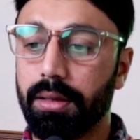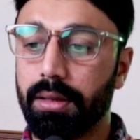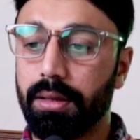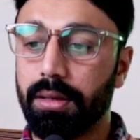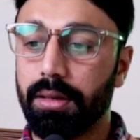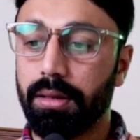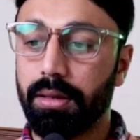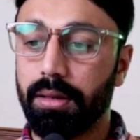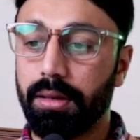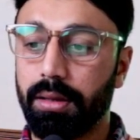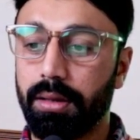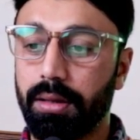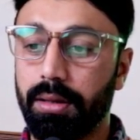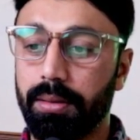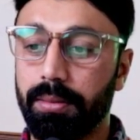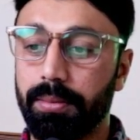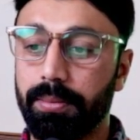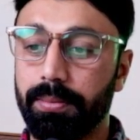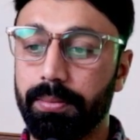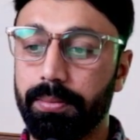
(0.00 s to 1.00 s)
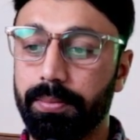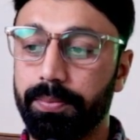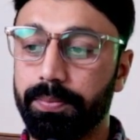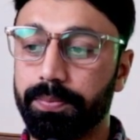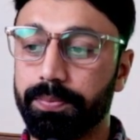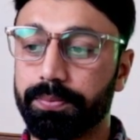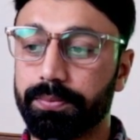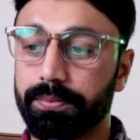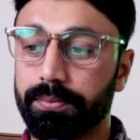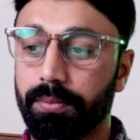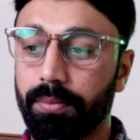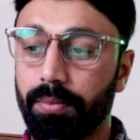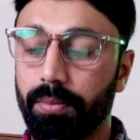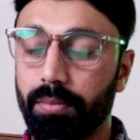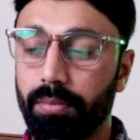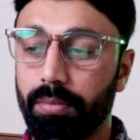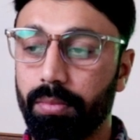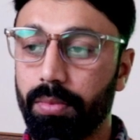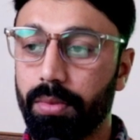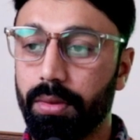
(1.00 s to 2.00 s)

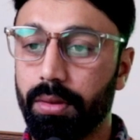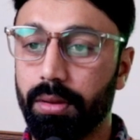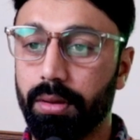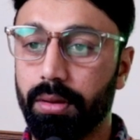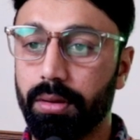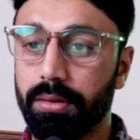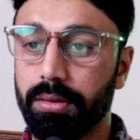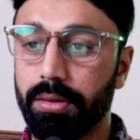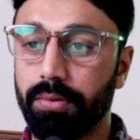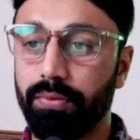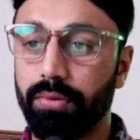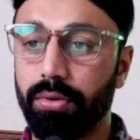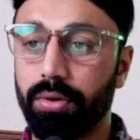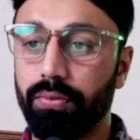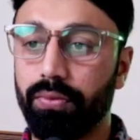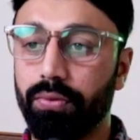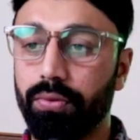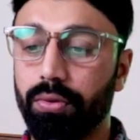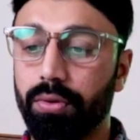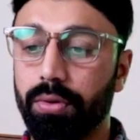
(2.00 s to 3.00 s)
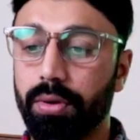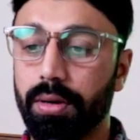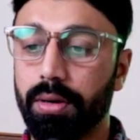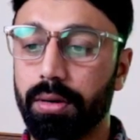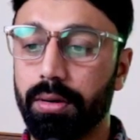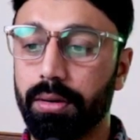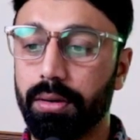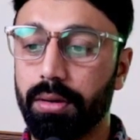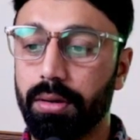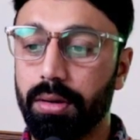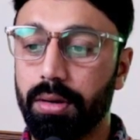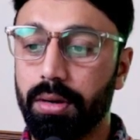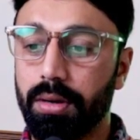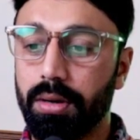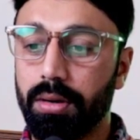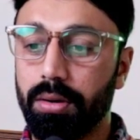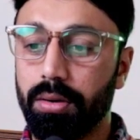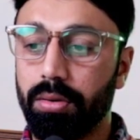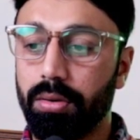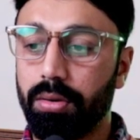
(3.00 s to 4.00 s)
the 404
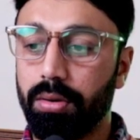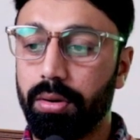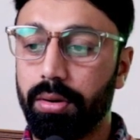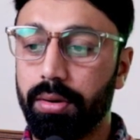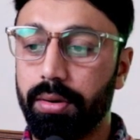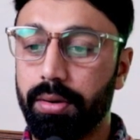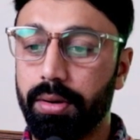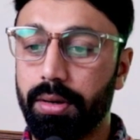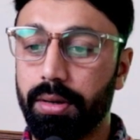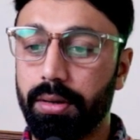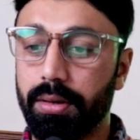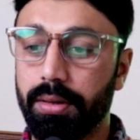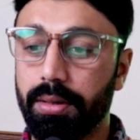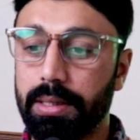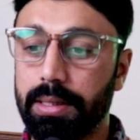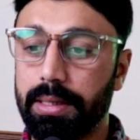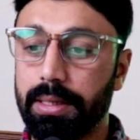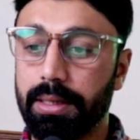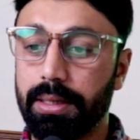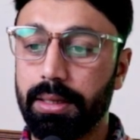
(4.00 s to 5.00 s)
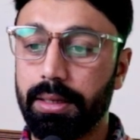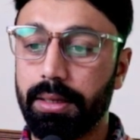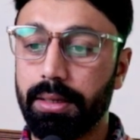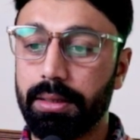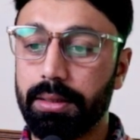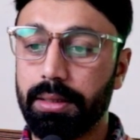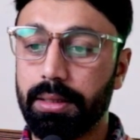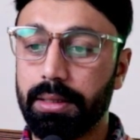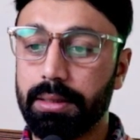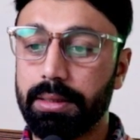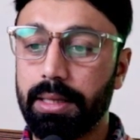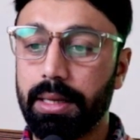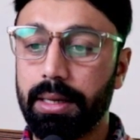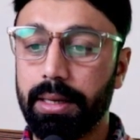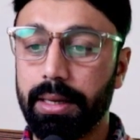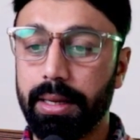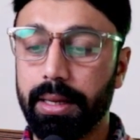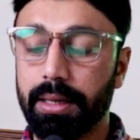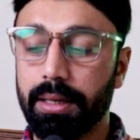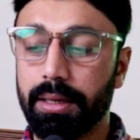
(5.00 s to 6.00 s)
or the
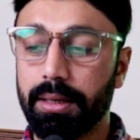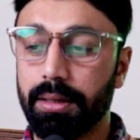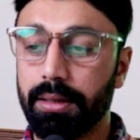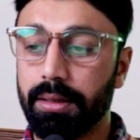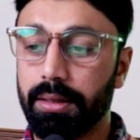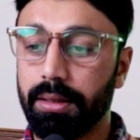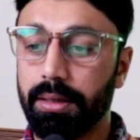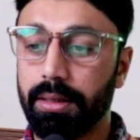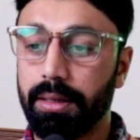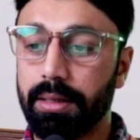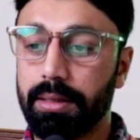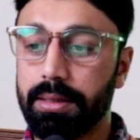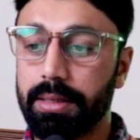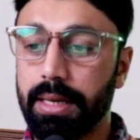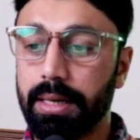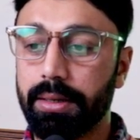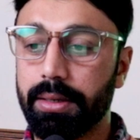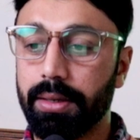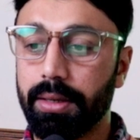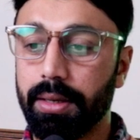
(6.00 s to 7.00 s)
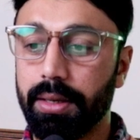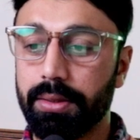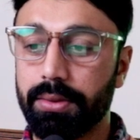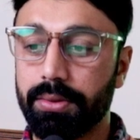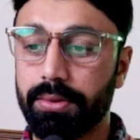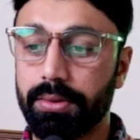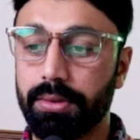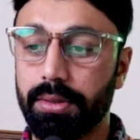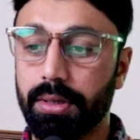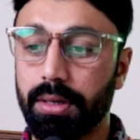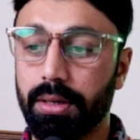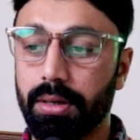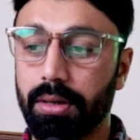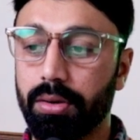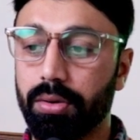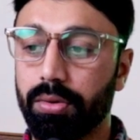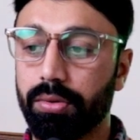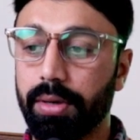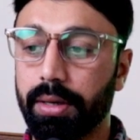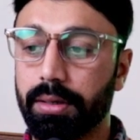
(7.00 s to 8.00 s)
link that is
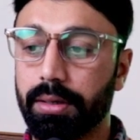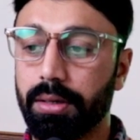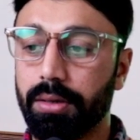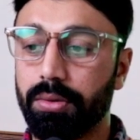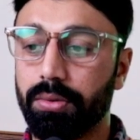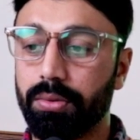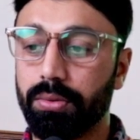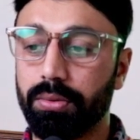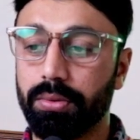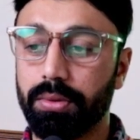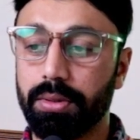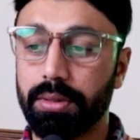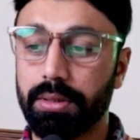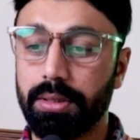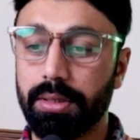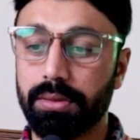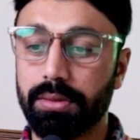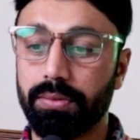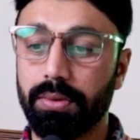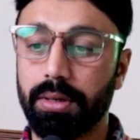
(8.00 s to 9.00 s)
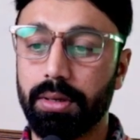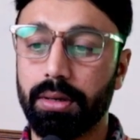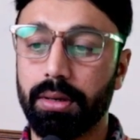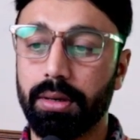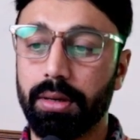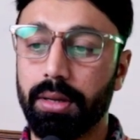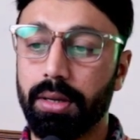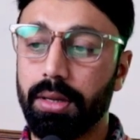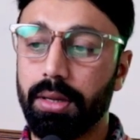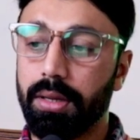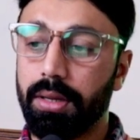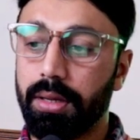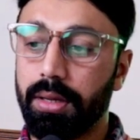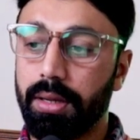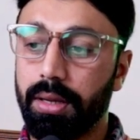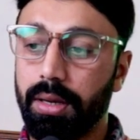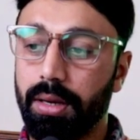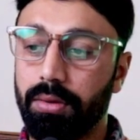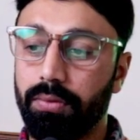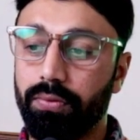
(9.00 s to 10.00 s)
connected to this one,
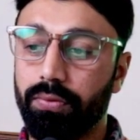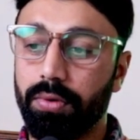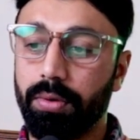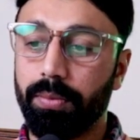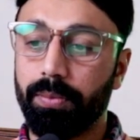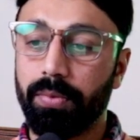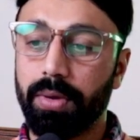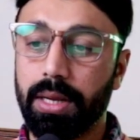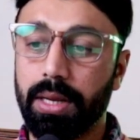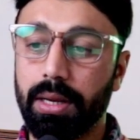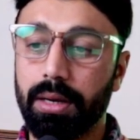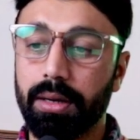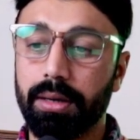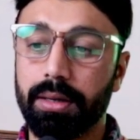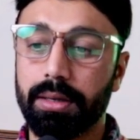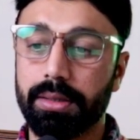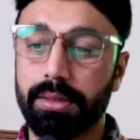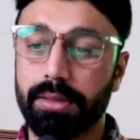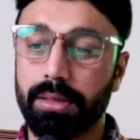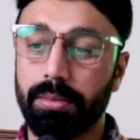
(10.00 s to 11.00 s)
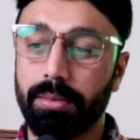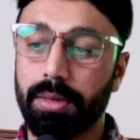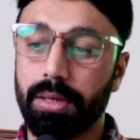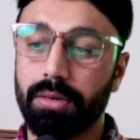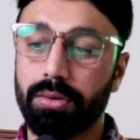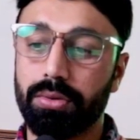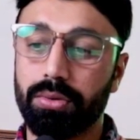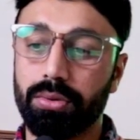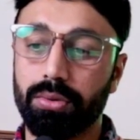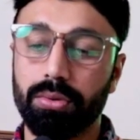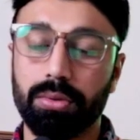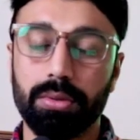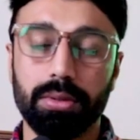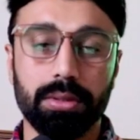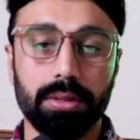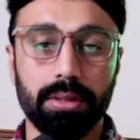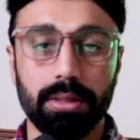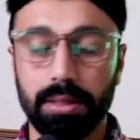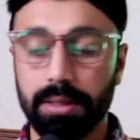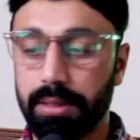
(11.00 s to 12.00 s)
and from here it is coming to
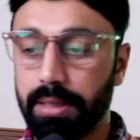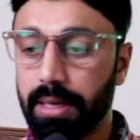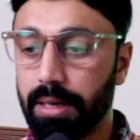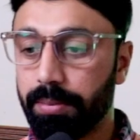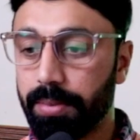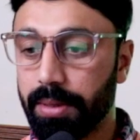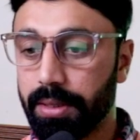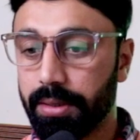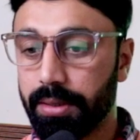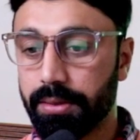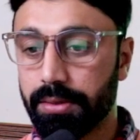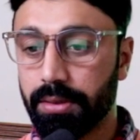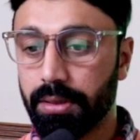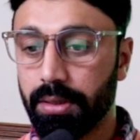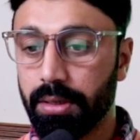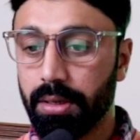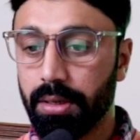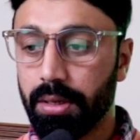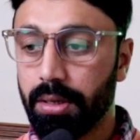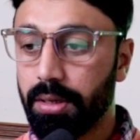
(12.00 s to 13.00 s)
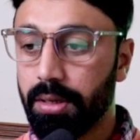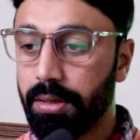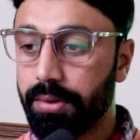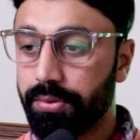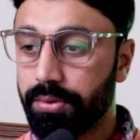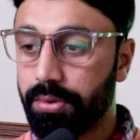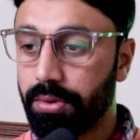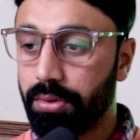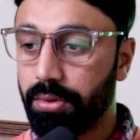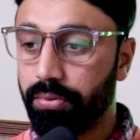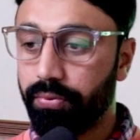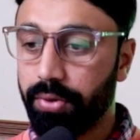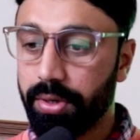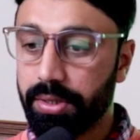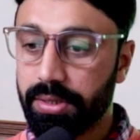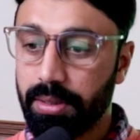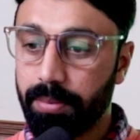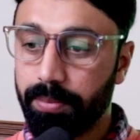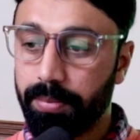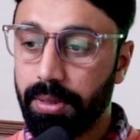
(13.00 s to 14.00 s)
that pages. So for
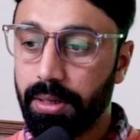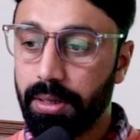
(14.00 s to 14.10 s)
example,